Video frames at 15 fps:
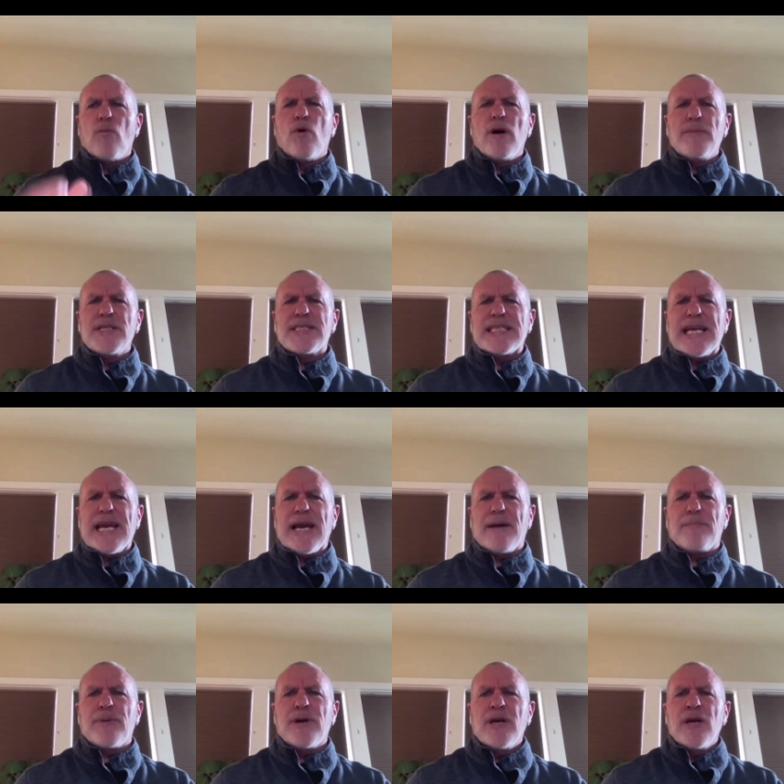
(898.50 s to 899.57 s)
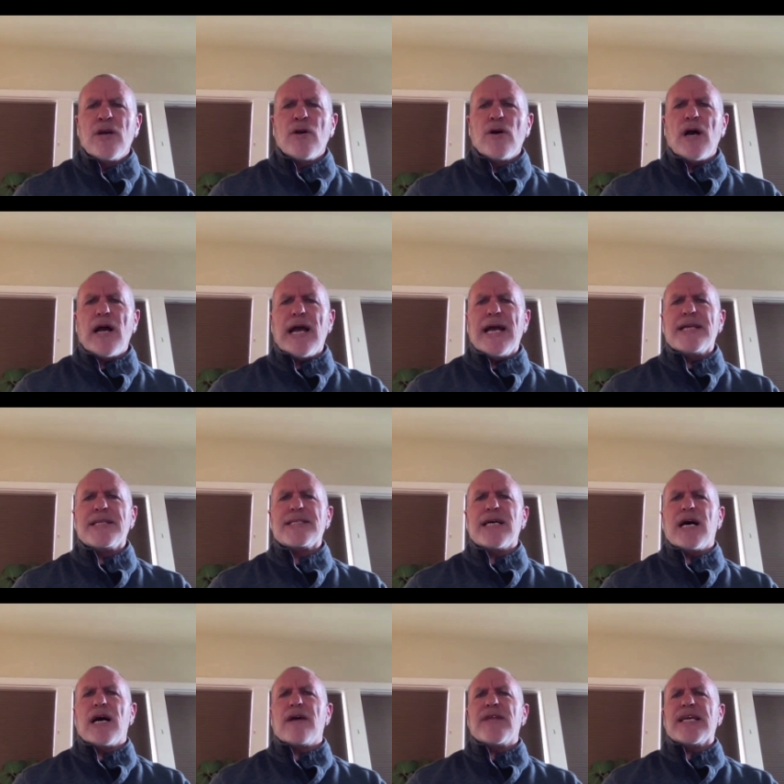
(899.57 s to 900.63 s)
woman's camp. And
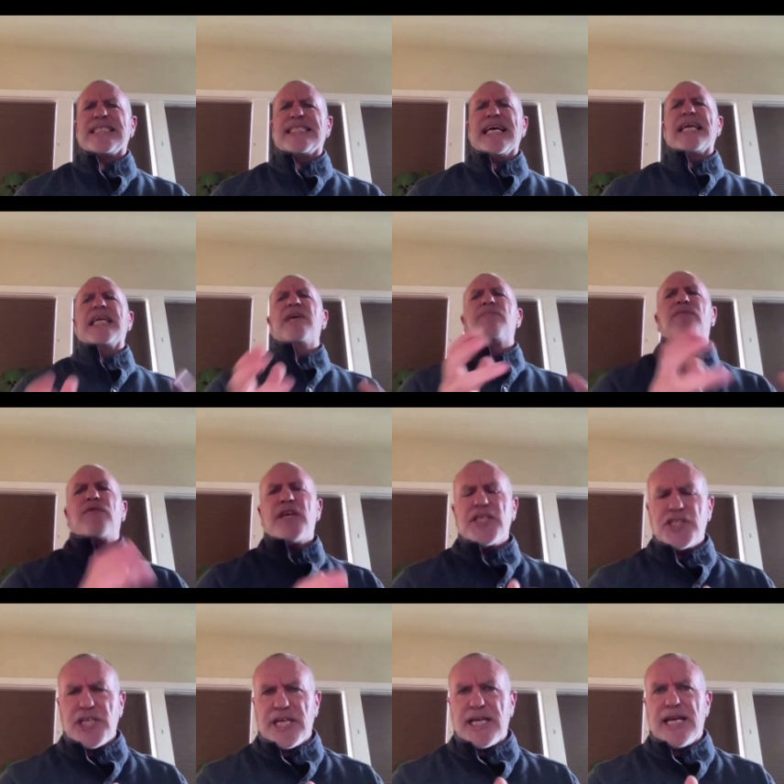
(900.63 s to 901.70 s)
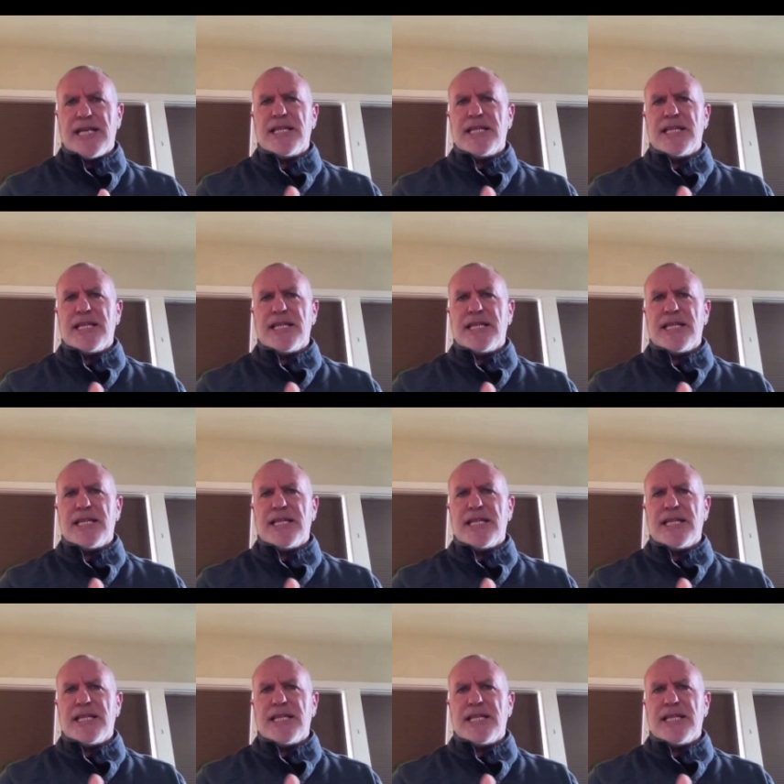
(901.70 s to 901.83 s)
they sent him fishing,